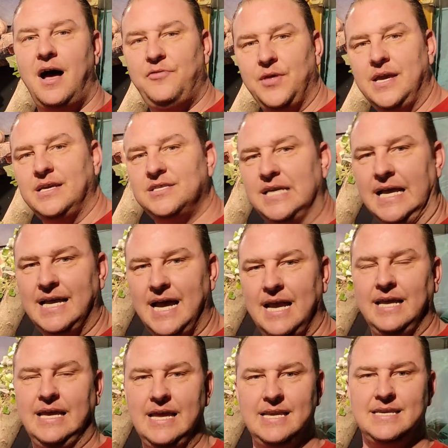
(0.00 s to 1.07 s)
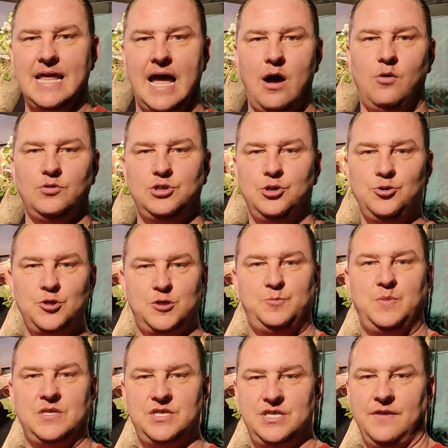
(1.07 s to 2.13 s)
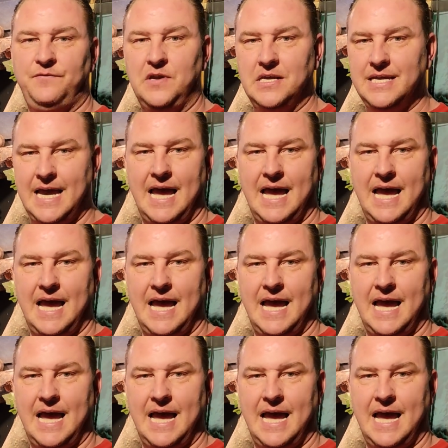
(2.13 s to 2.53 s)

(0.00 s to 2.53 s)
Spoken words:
things that kind of get down to specific